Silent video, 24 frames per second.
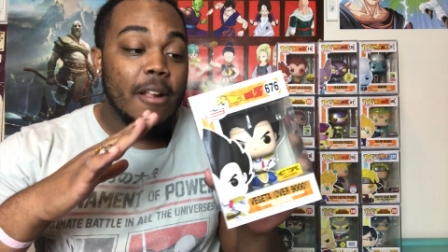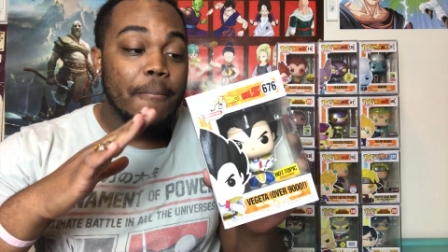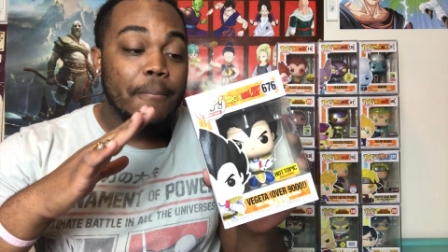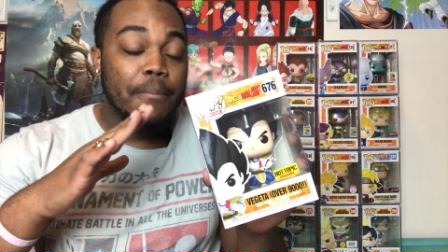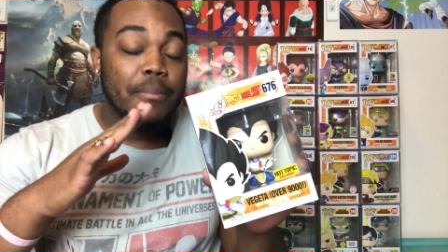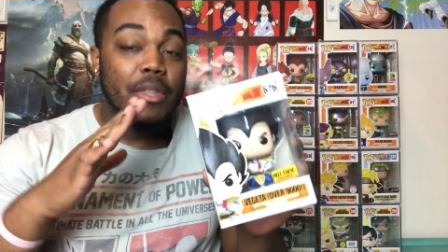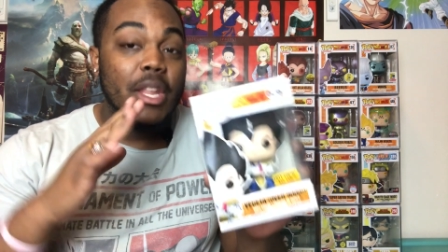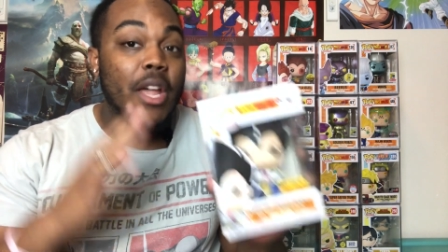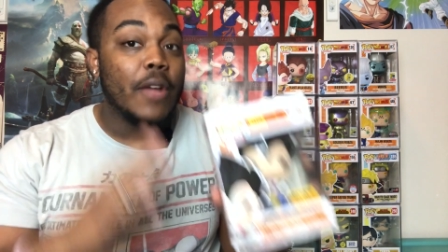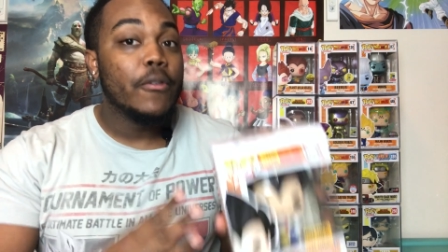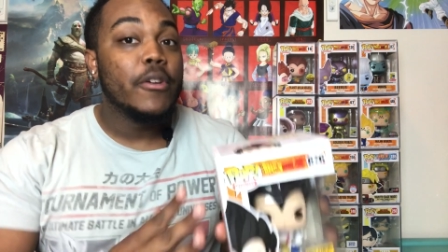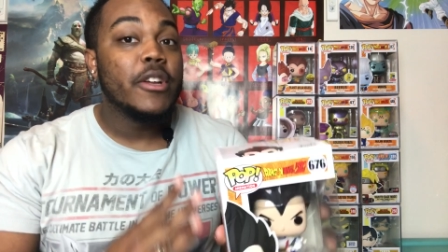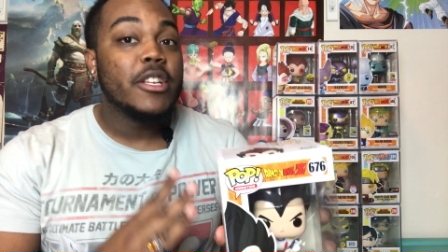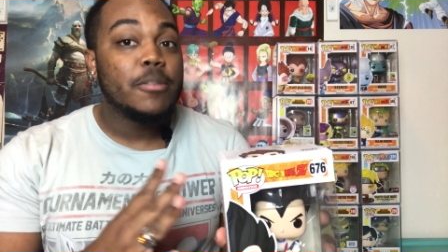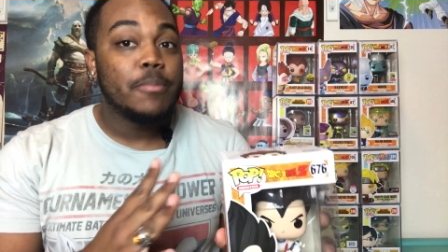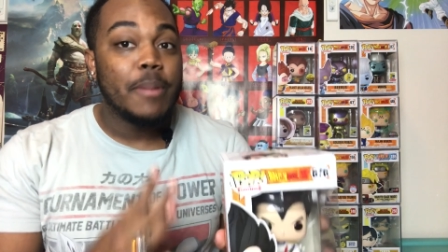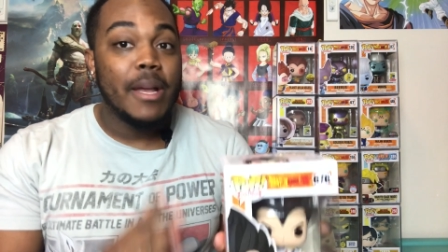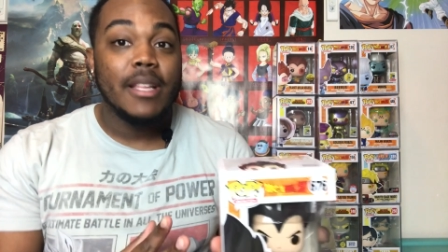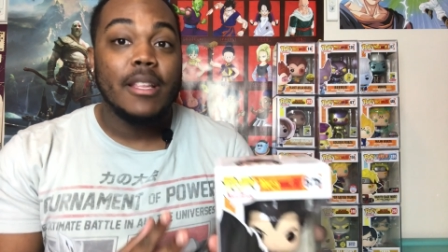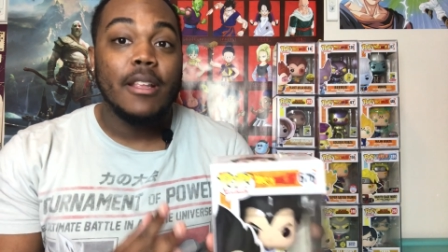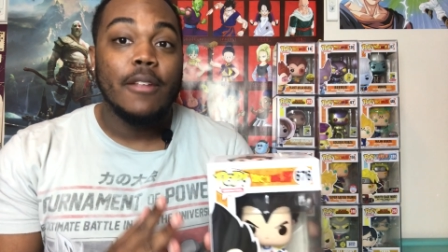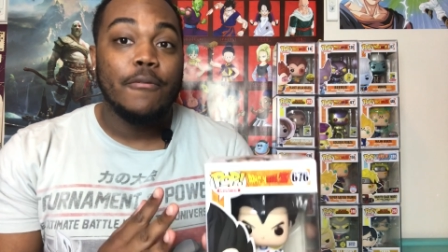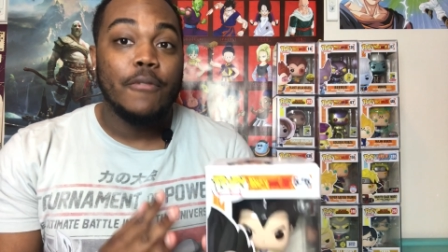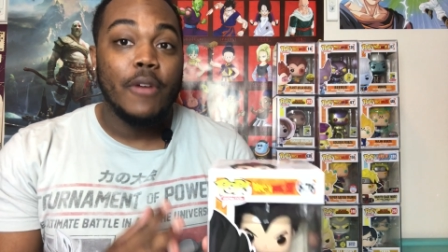never
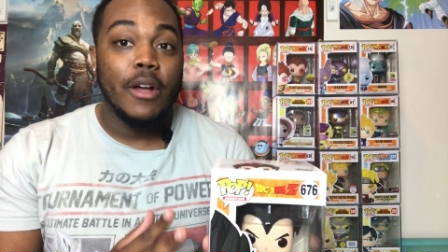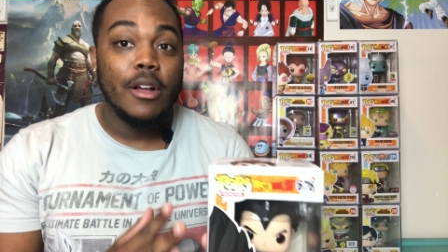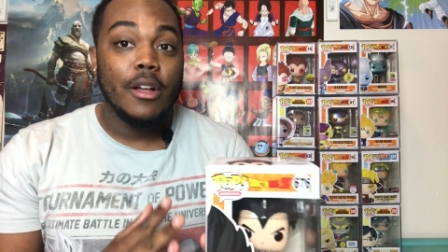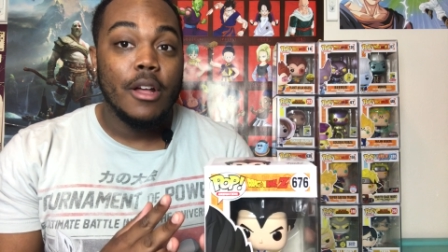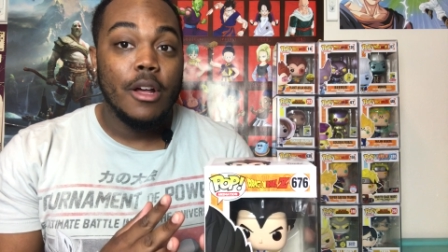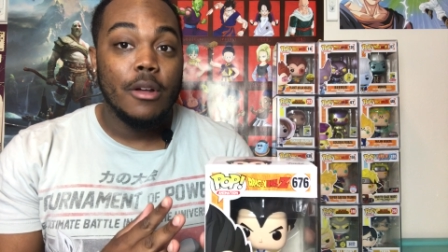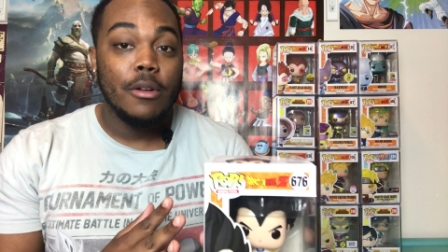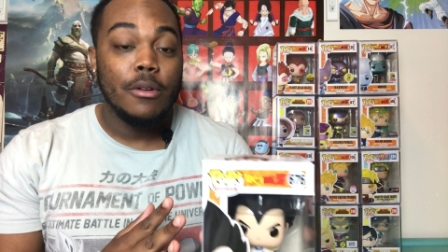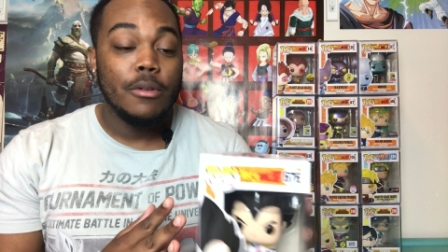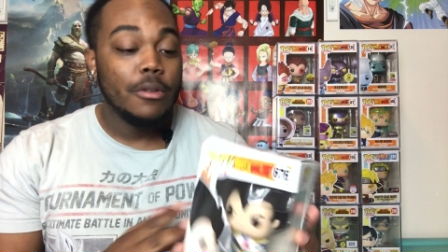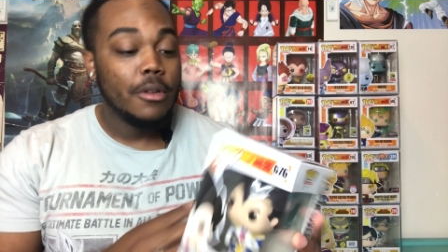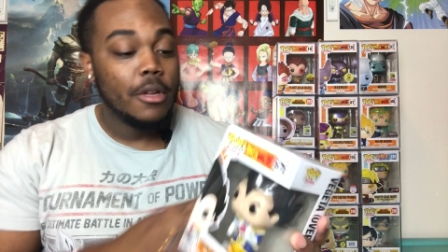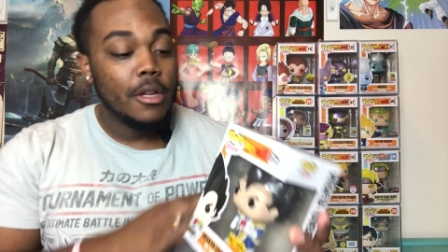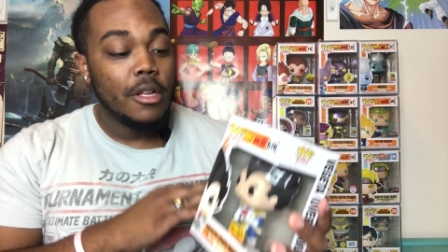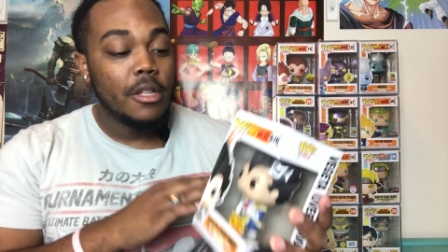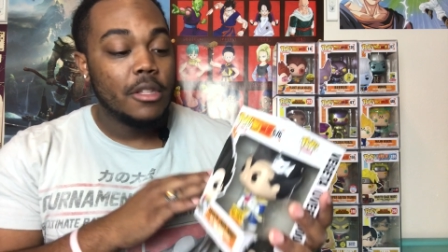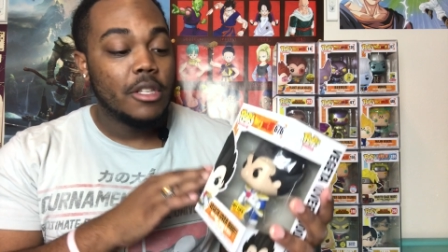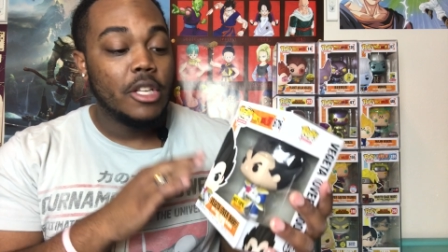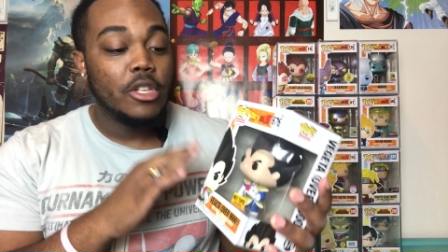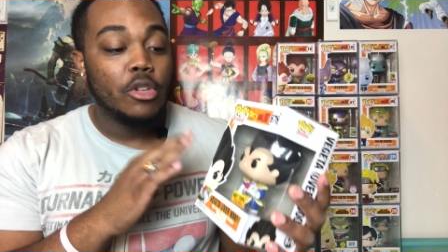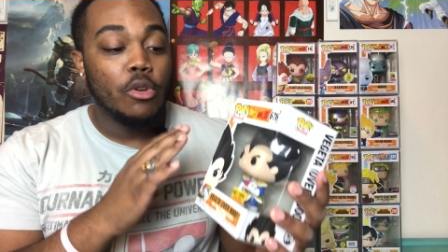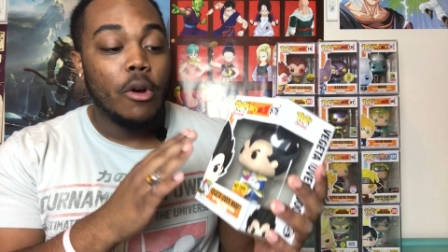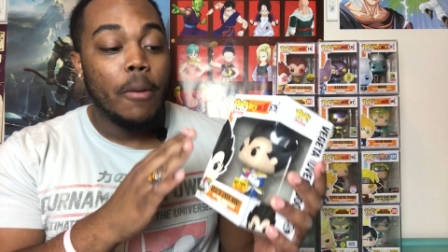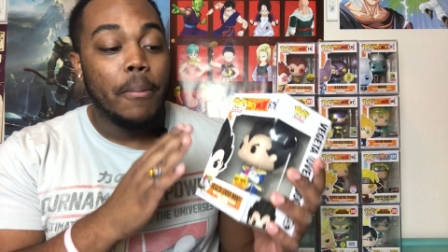expected Funko to
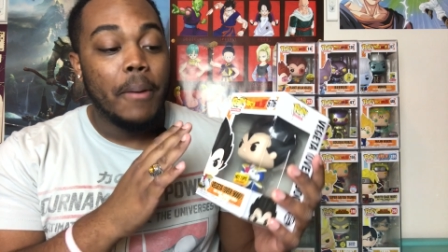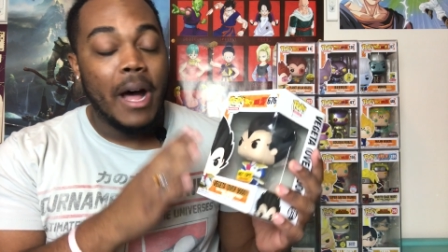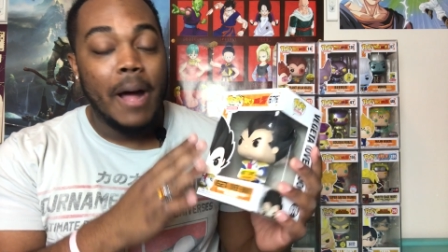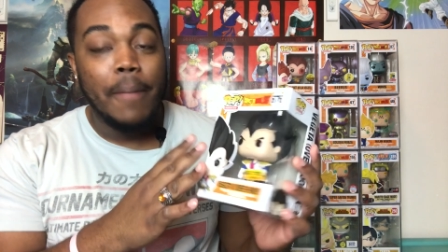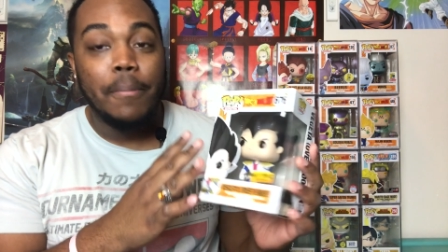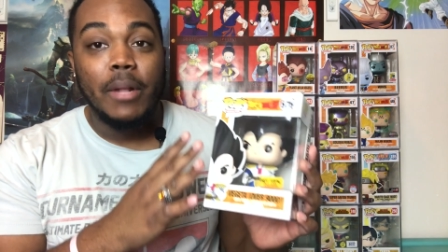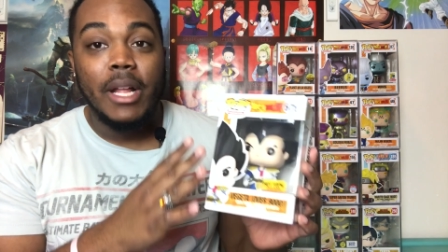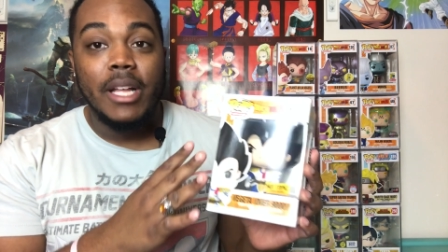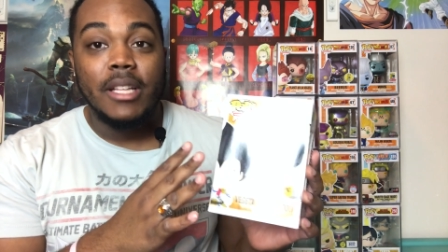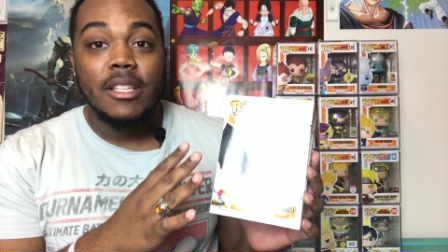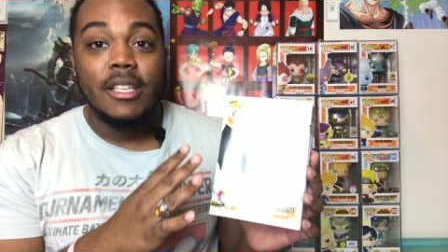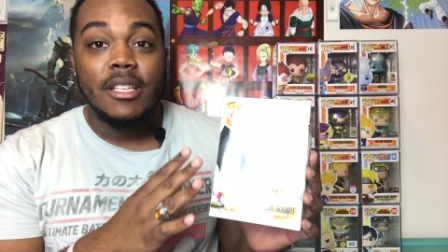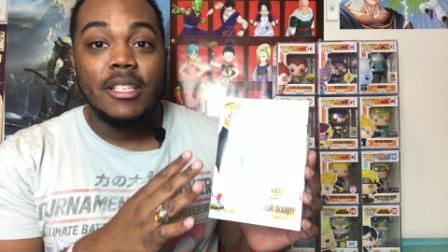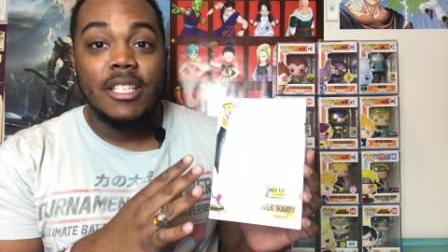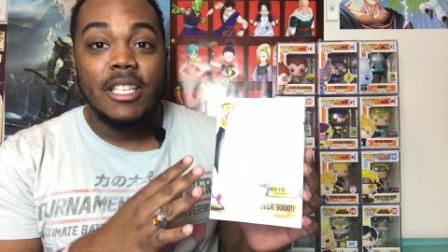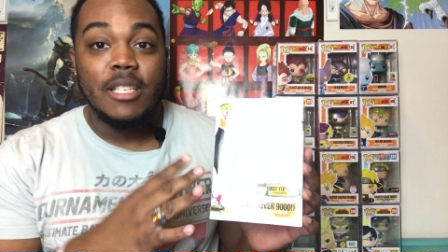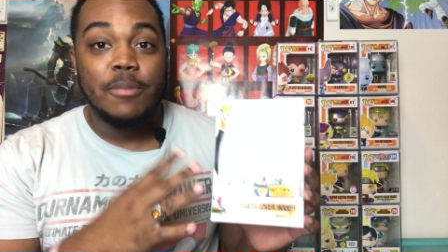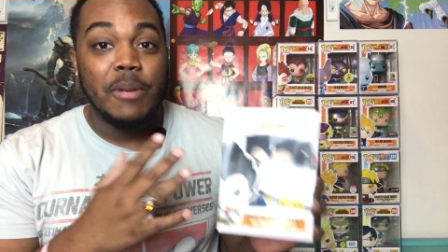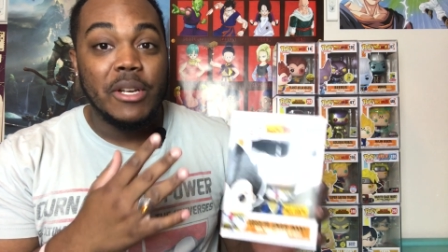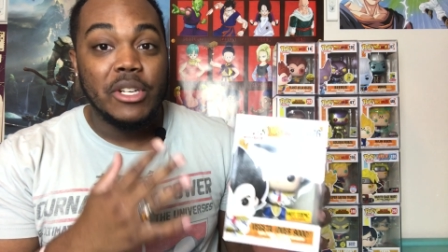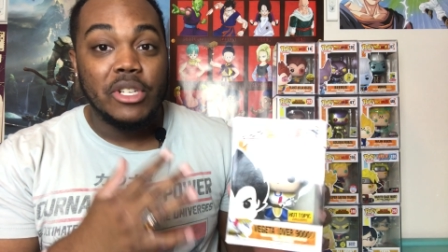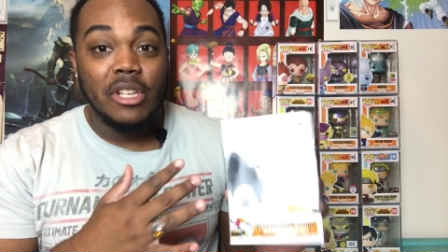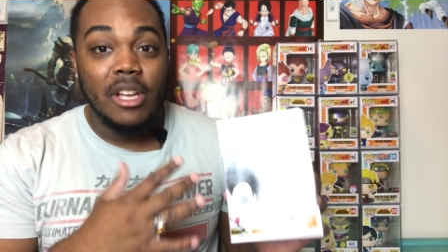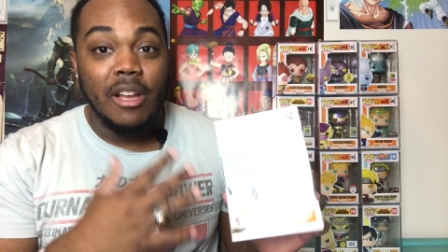do a pop like this,
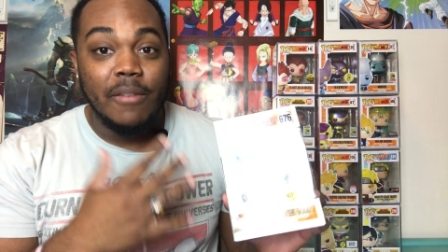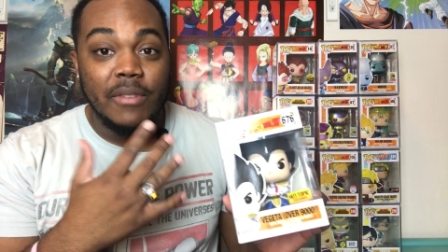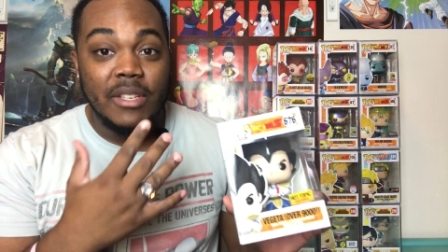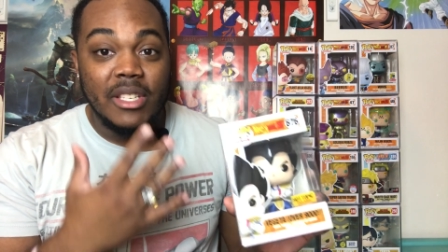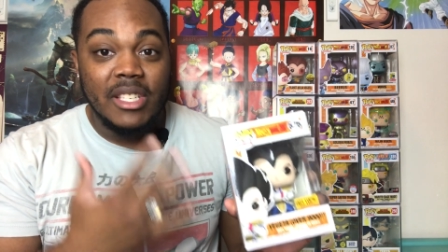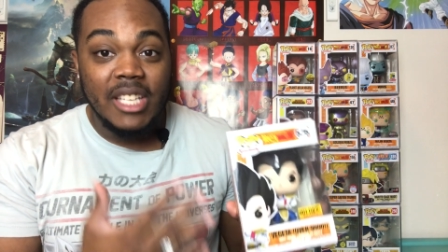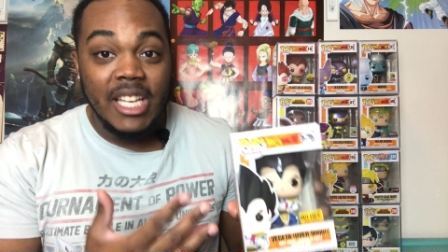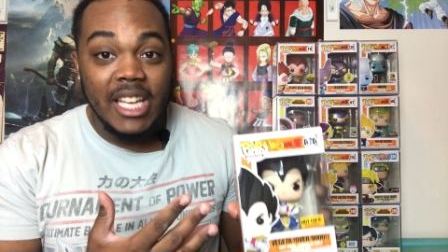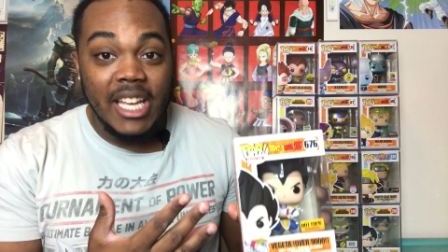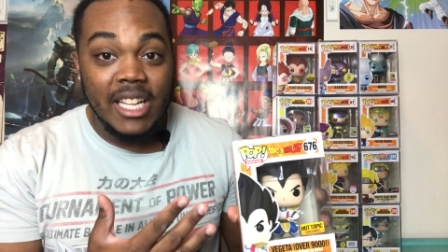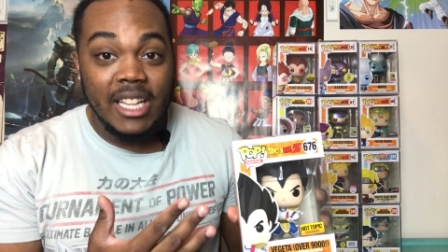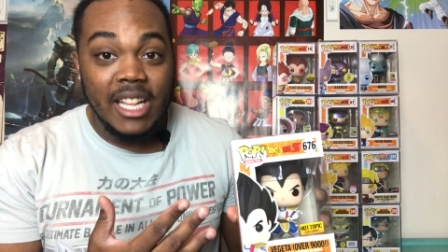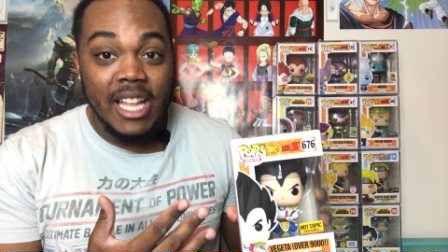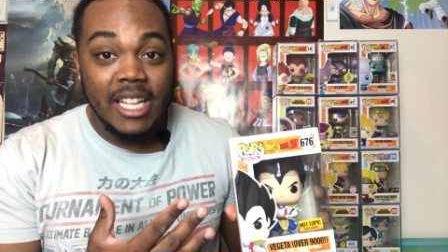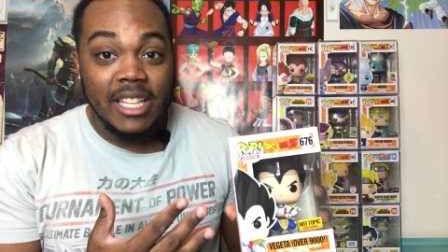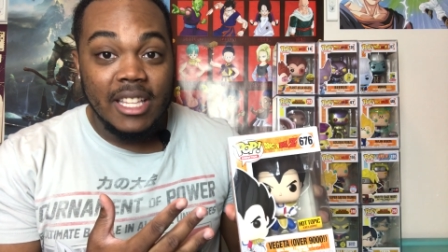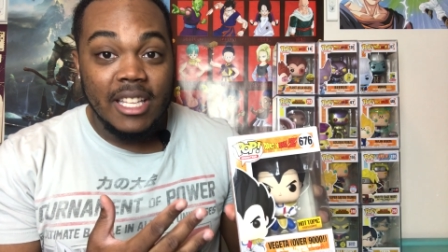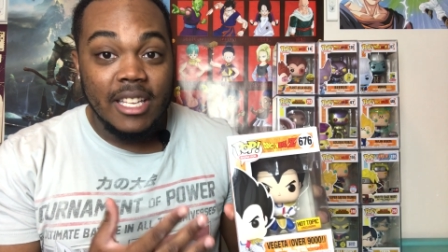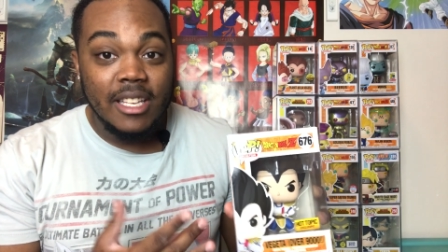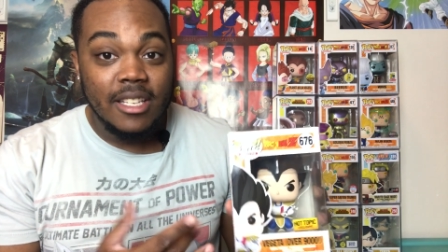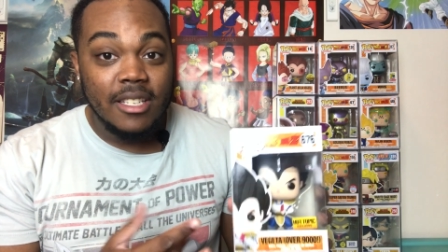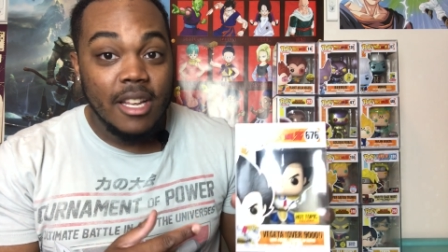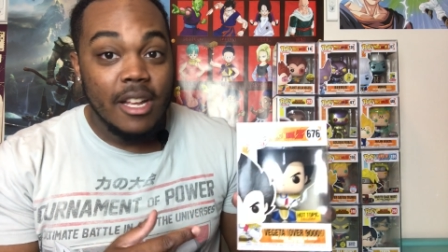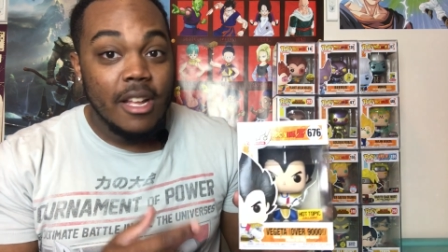especially of a scene like
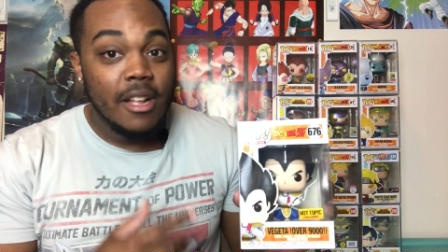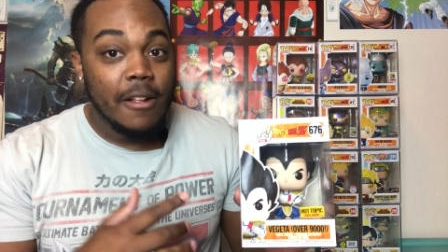this.